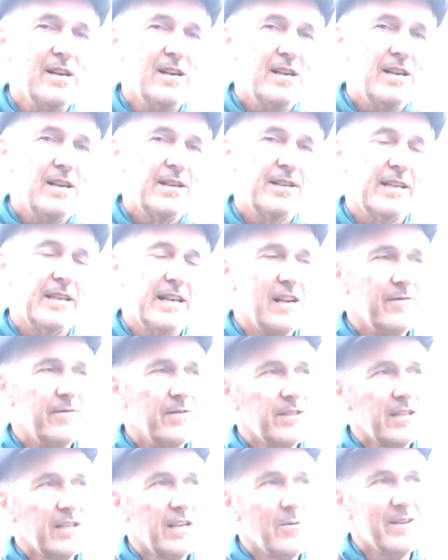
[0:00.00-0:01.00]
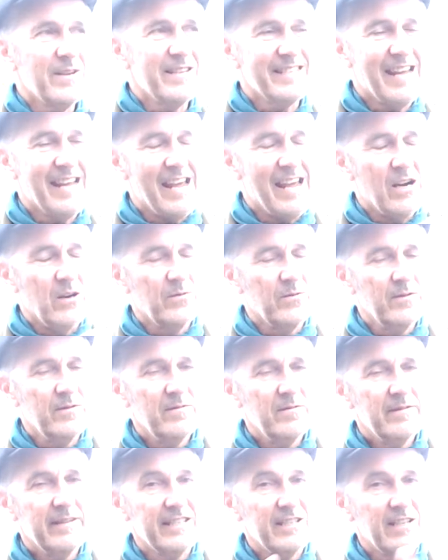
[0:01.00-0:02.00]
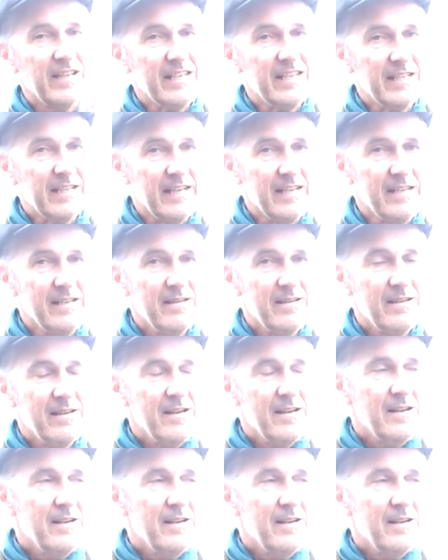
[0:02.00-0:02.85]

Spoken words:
So the Avon's down. That's easy.